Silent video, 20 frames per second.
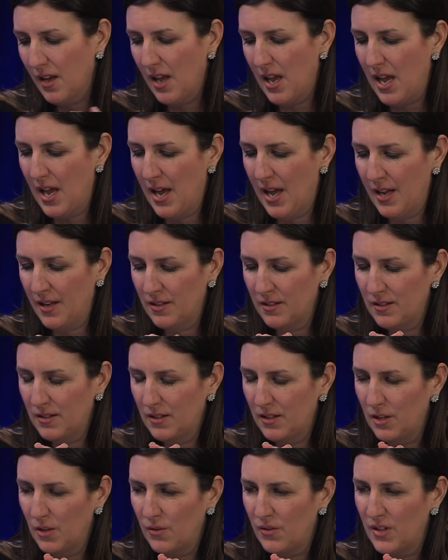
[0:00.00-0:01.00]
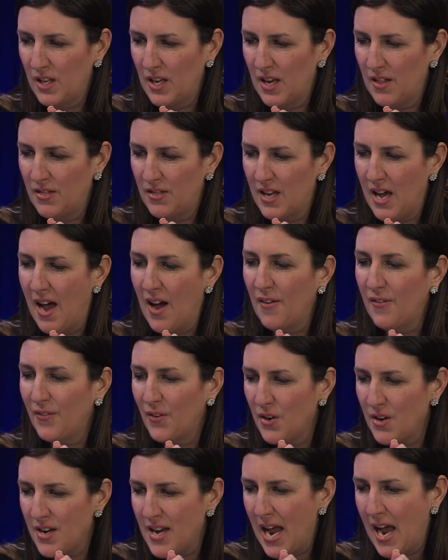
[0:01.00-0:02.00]
And you know the the
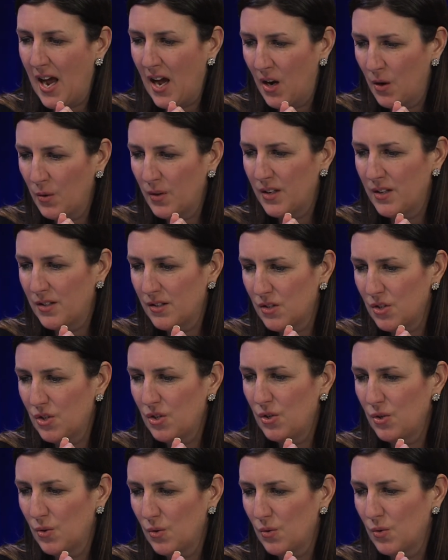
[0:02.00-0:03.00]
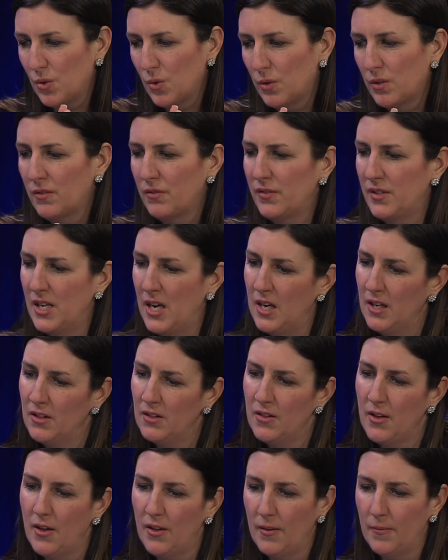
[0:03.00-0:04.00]
effort now is to sort of take
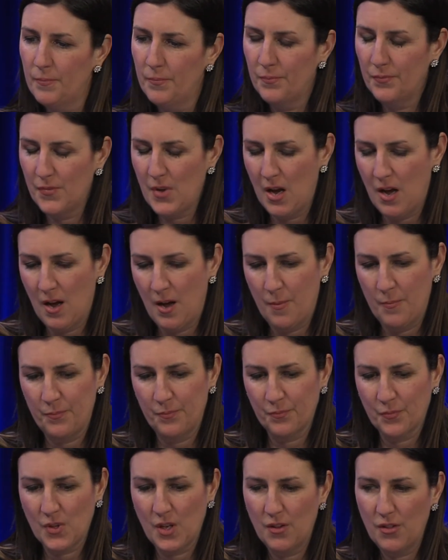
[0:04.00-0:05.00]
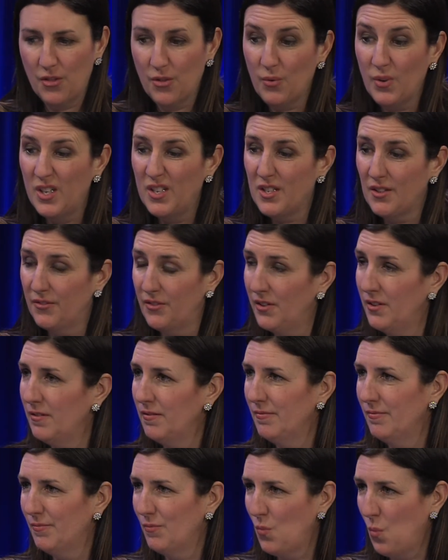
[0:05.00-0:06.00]
the um, three different
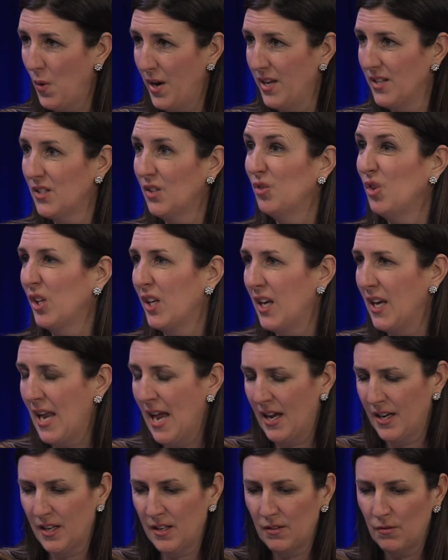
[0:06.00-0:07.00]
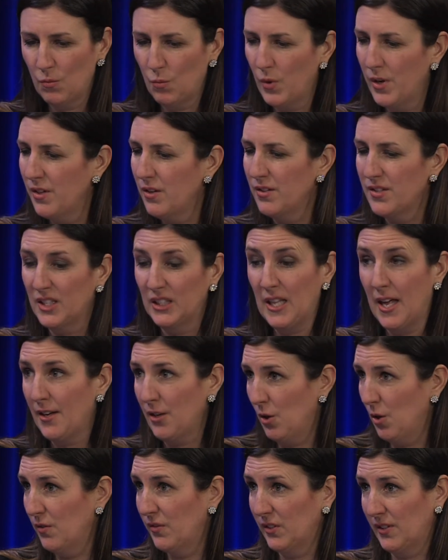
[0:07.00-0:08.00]
ways of looking at it mm-hmm. where there's a lot
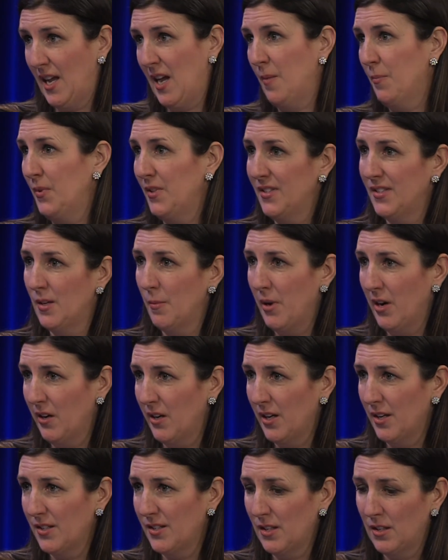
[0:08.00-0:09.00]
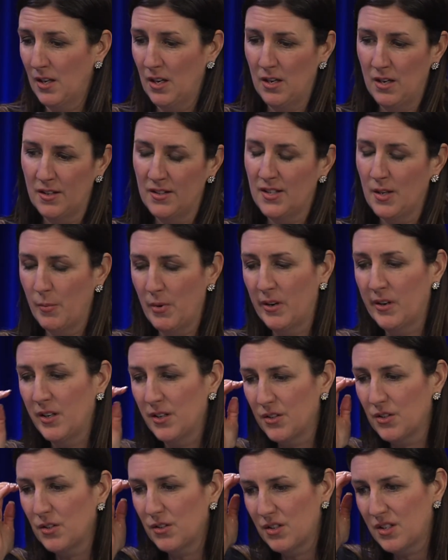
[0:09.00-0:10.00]
of overlap in right. some areas and, and right. in some
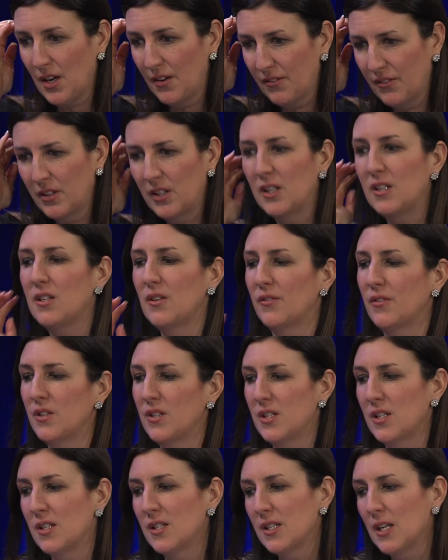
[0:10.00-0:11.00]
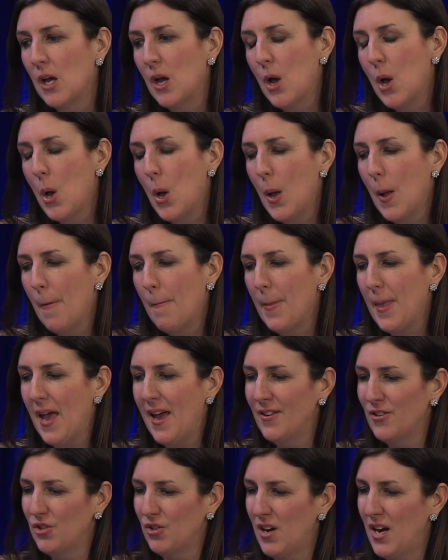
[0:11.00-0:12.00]
areas there's definitely differences
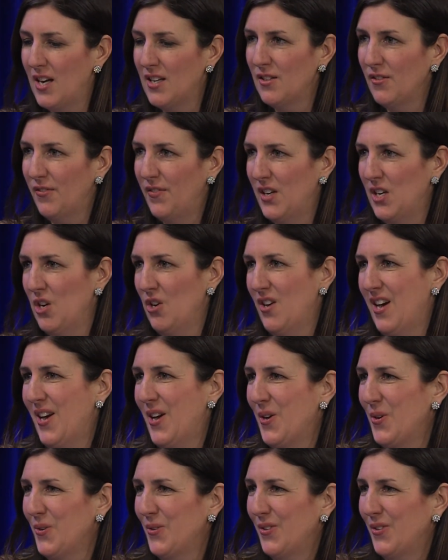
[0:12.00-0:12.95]
and try to figure out